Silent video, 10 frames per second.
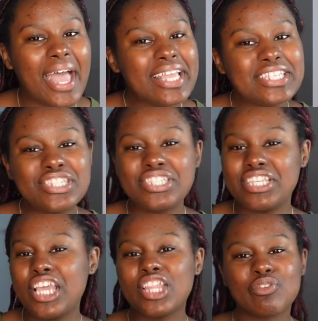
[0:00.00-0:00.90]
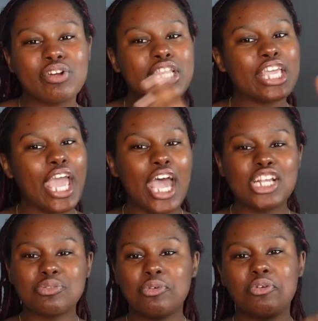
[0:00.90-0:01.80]
it's just either really
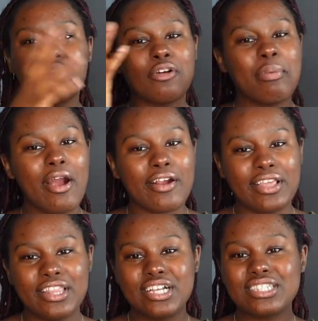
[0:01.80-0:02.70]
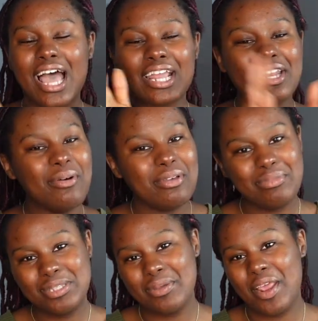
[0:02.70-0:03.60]
casual or party. There's like no in
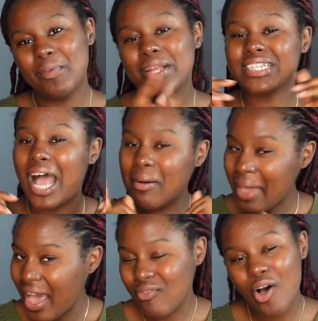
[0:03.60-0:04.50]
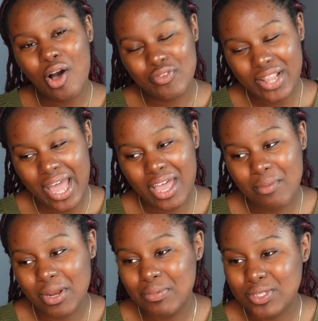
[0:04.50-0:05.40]
between, which I'm gonna have a haul for that
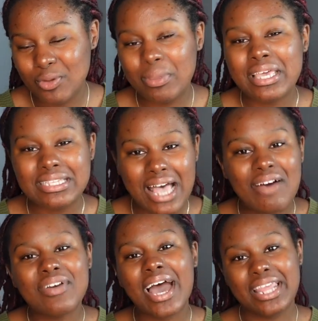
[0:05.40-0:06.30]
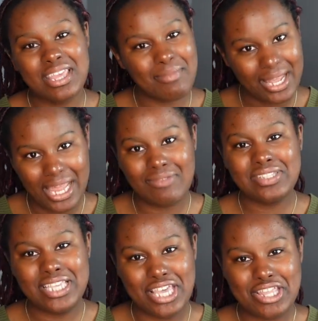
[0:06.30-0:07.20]
coming up soon because I've got to get my life
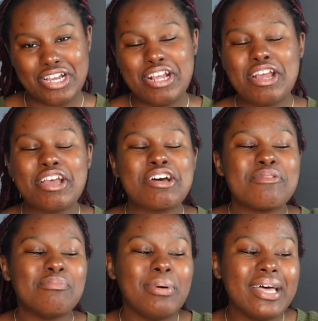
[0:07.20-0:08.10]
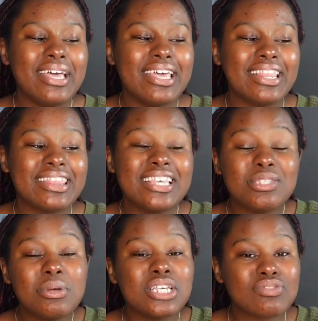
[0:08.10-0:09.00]
together. But this
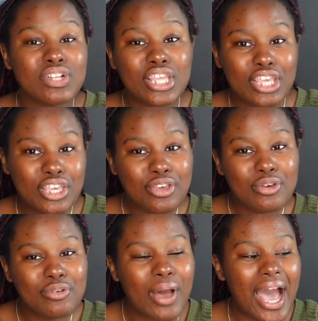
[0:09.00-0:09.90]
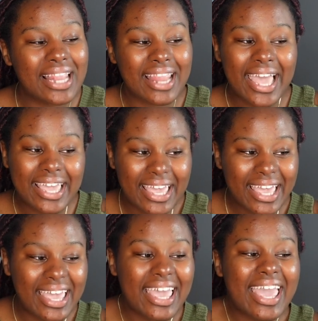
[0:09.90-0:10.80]
one is really cute. I like
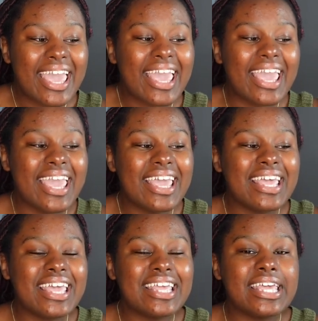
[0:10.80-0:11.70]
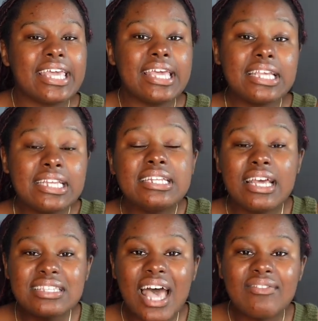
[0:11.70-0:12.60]
it. It
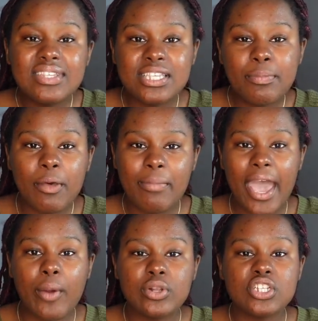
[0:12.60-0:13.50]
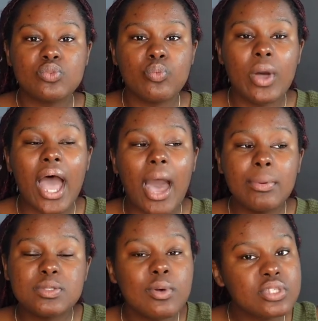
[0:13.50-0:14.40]
does have a zip up back, which is what I
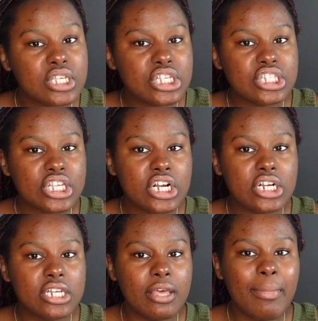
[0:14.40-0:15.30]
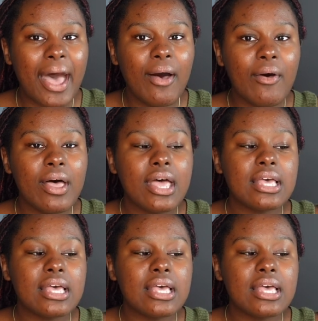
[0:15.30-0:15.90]
was most concerned about.